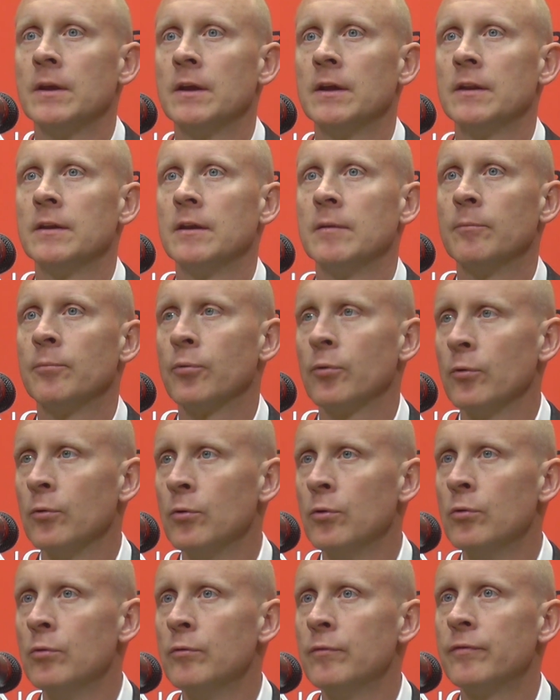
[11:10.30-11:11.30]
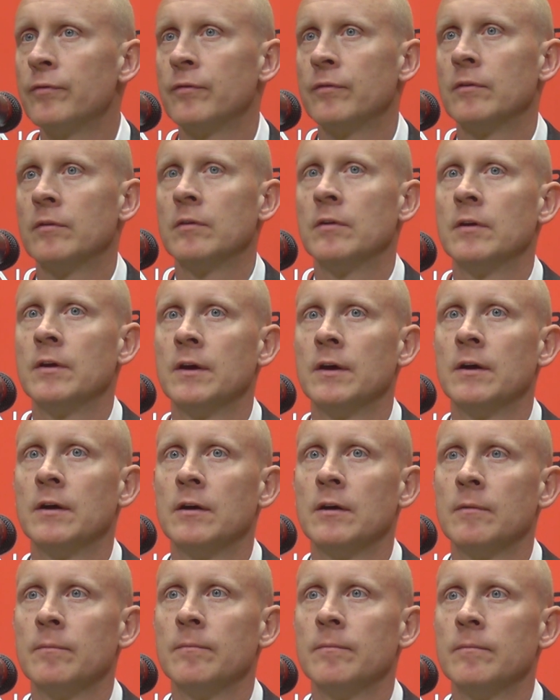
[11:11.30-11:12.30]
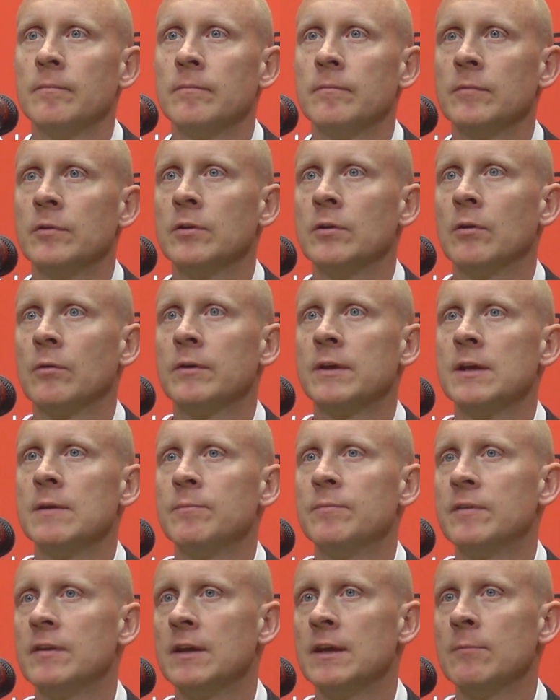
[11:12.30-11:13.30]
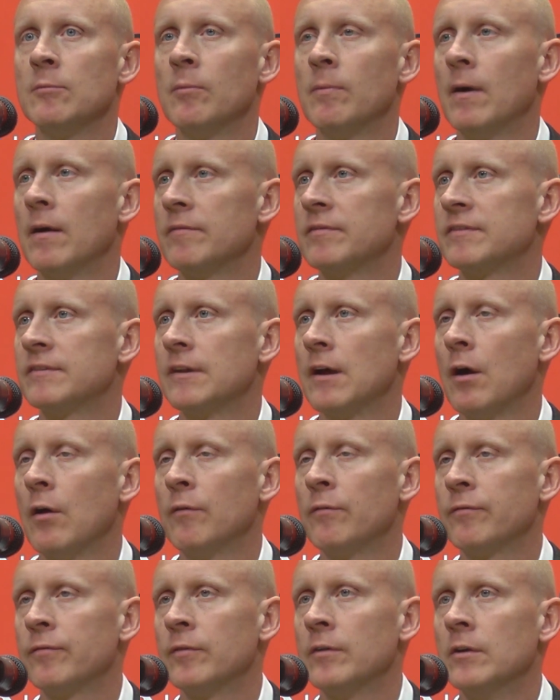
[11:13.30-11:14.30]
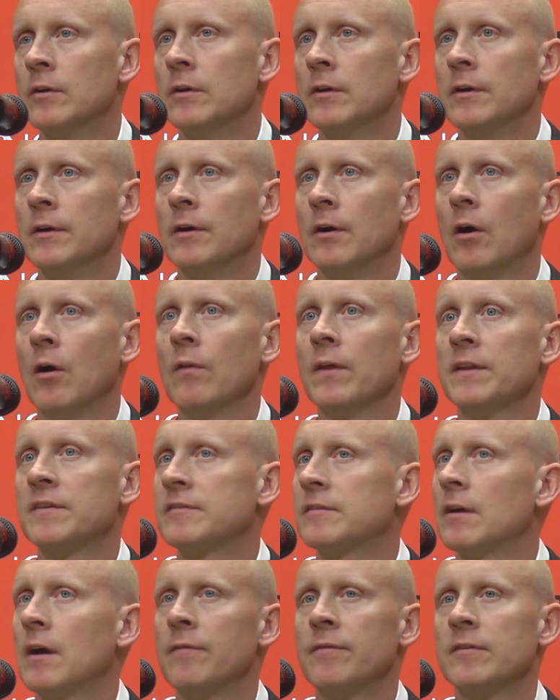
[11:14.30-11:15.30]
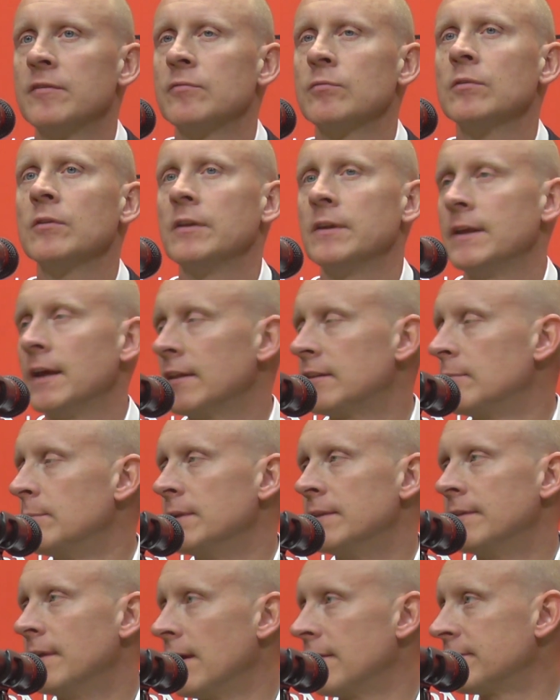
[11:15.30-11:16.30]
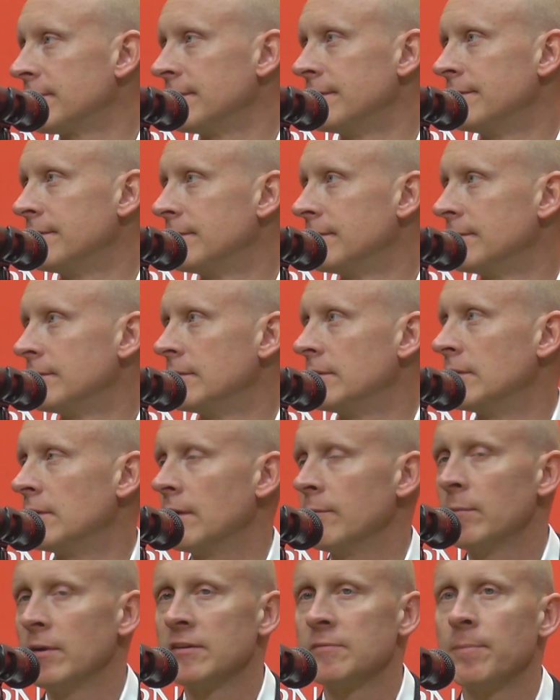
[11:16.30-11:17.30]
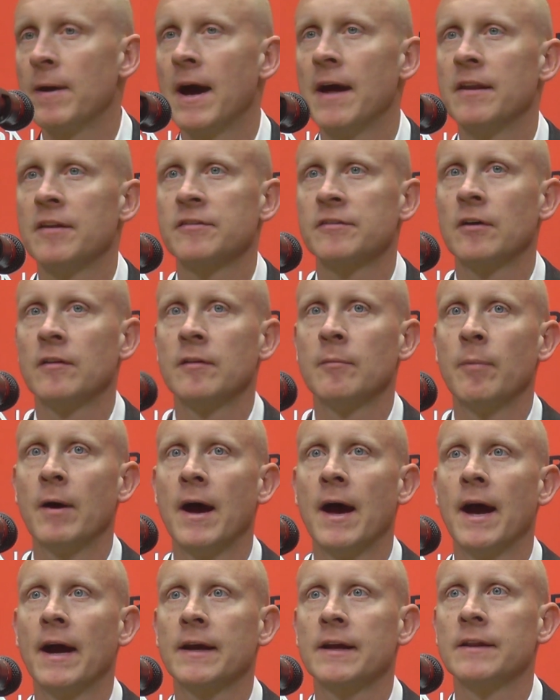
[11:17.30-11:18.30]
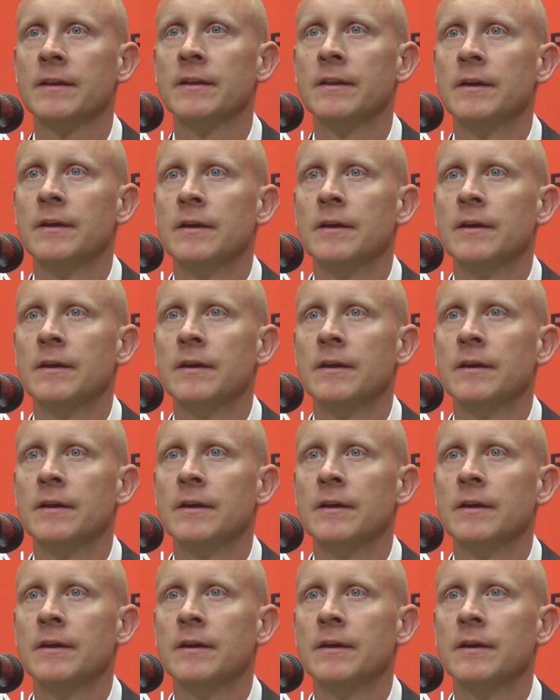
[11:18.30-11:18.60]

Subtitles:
and improve, you know, keep team above self, all that stuff is really yet to be tested. You know, everybody's patting us on the back and